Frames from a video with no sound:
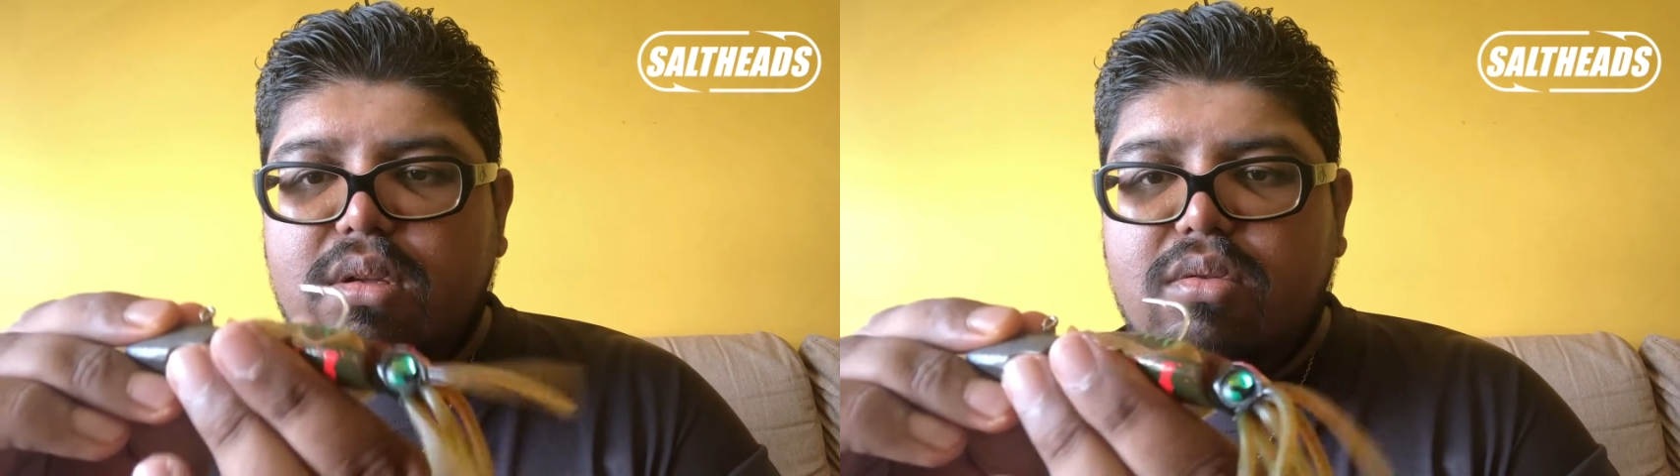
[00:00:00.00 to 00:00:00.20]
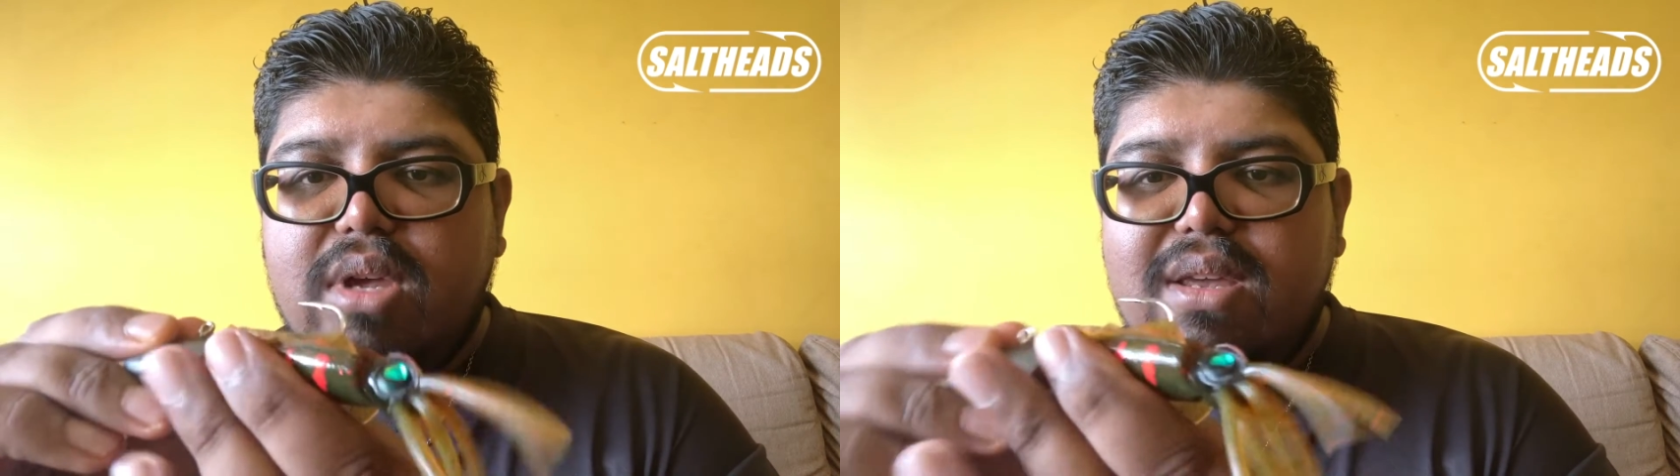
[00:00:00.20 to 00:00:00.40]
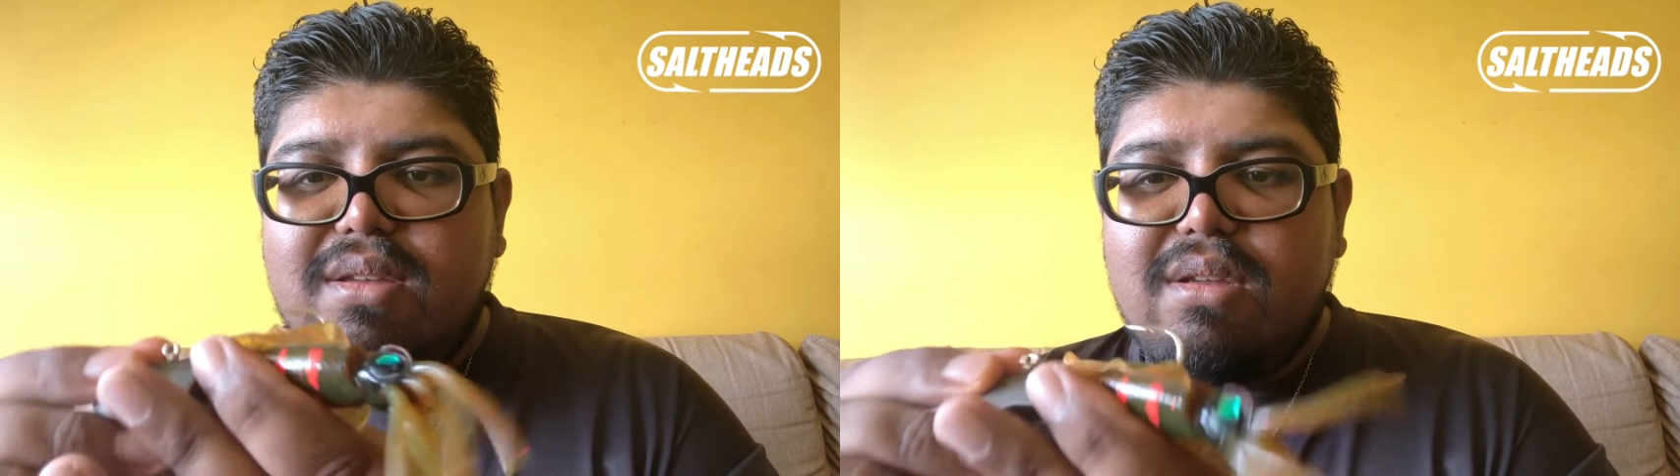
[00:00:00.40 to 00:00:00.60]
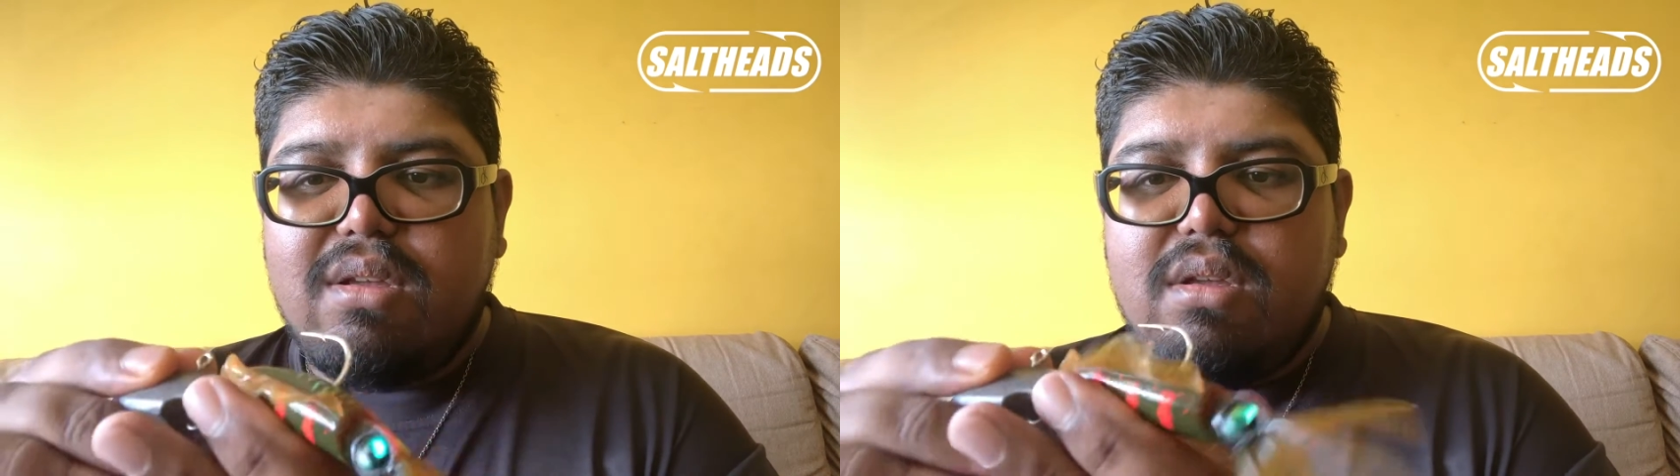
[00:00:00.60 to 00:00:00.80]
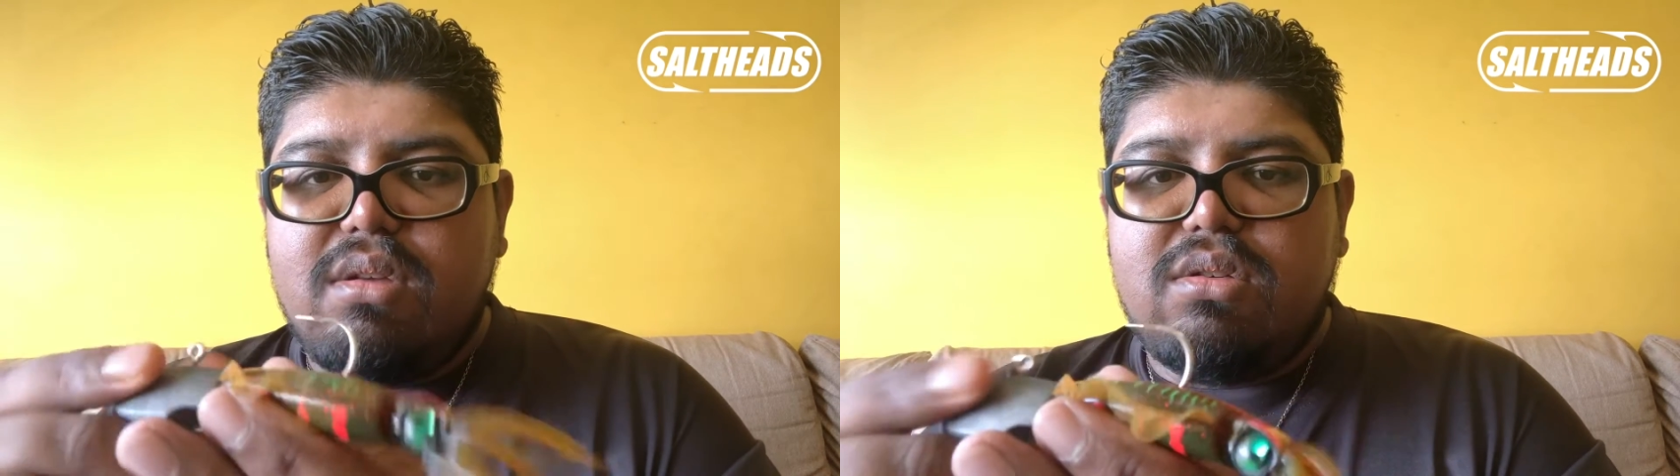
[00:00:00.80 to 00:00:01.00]
Okay,
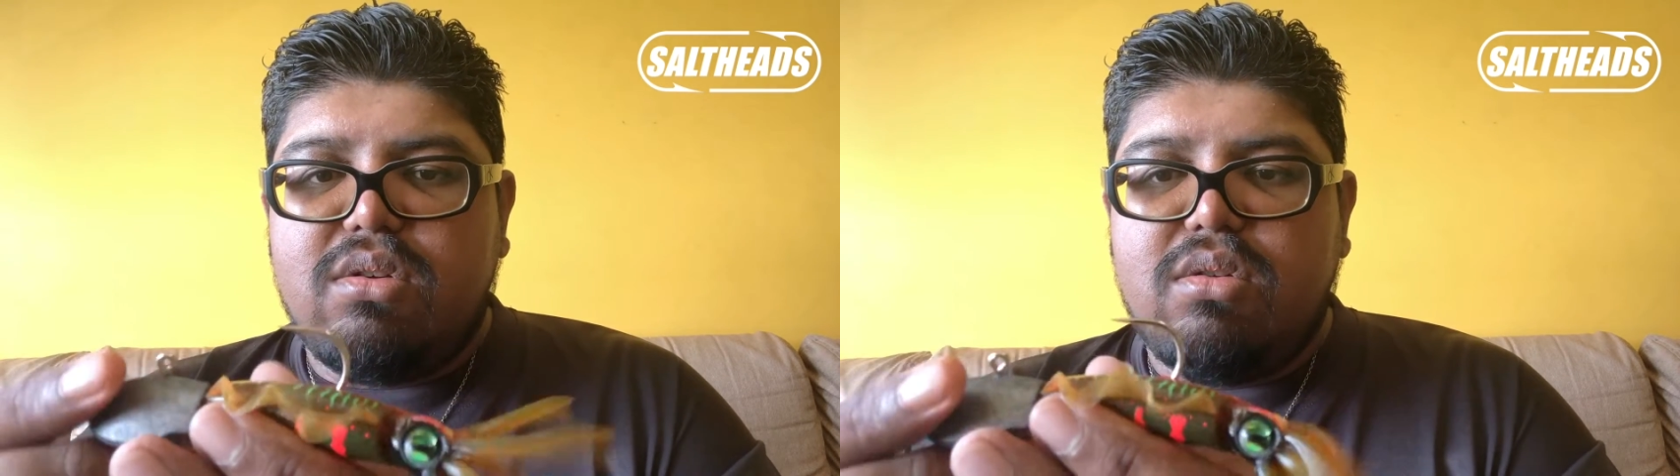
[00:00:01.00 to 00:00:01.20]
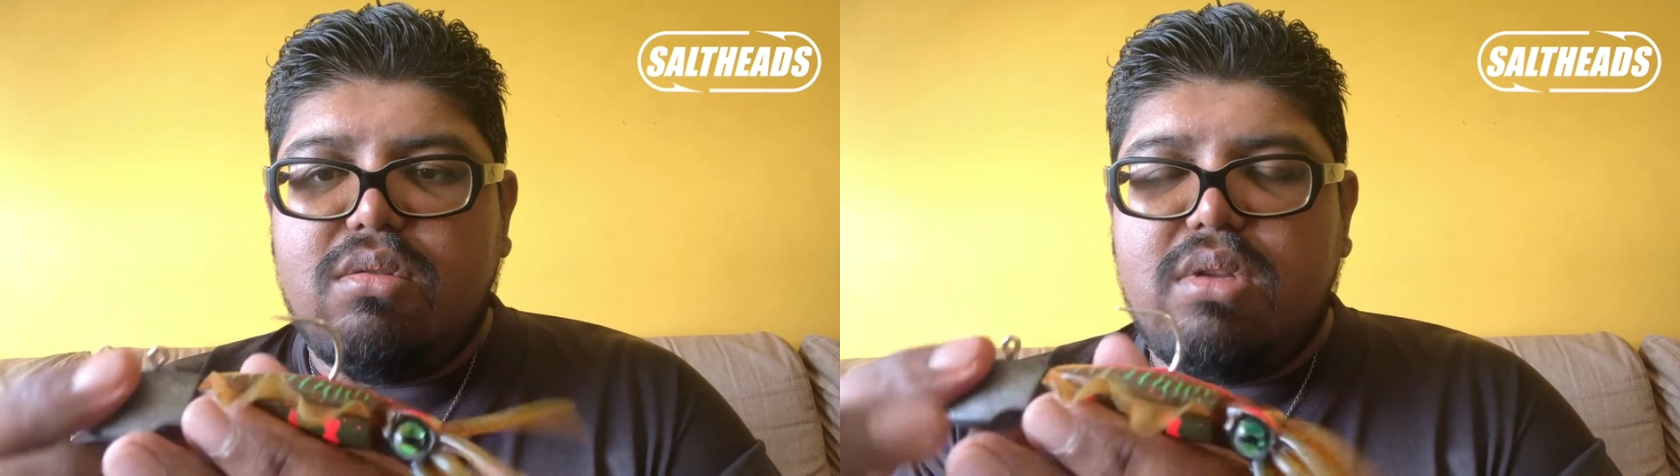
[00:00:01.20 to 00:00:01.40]
so